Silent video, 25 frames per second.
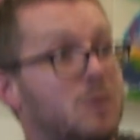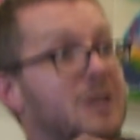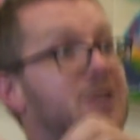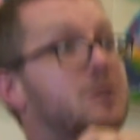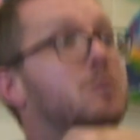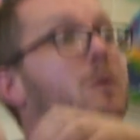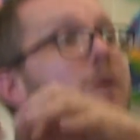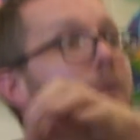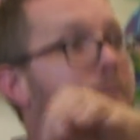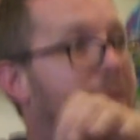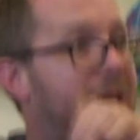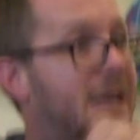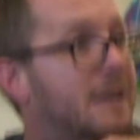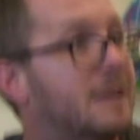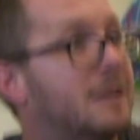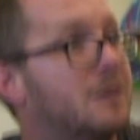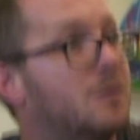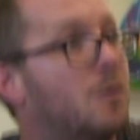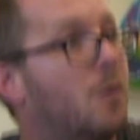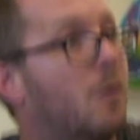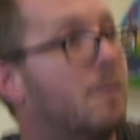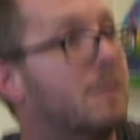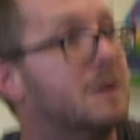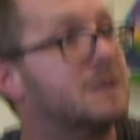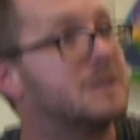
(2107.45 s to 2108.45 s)
which will be an
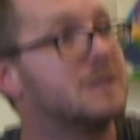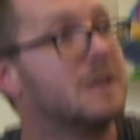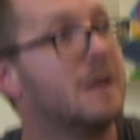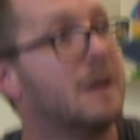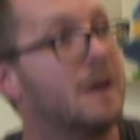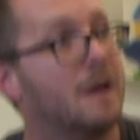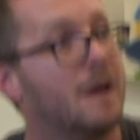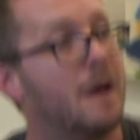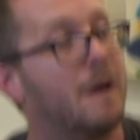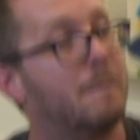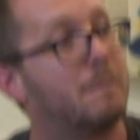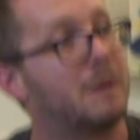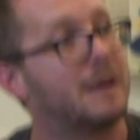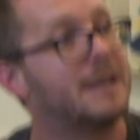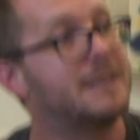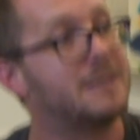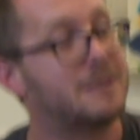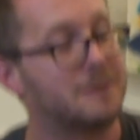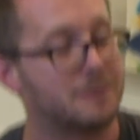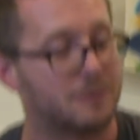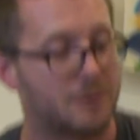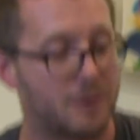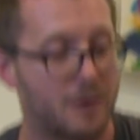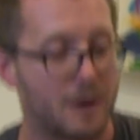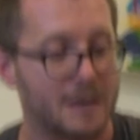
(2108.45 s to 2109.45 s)
enormous
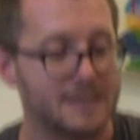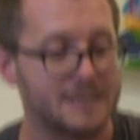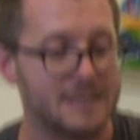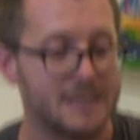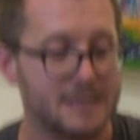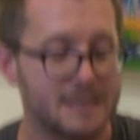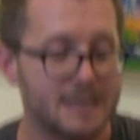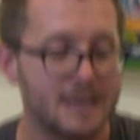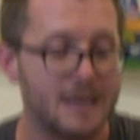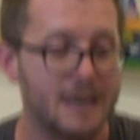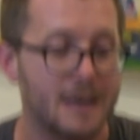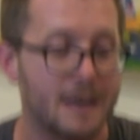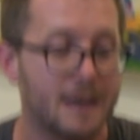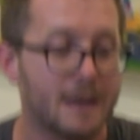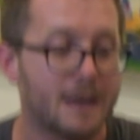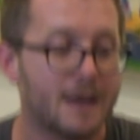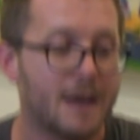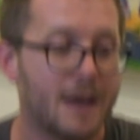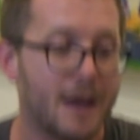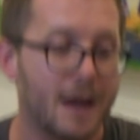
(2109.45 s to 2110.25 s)
political crisis here.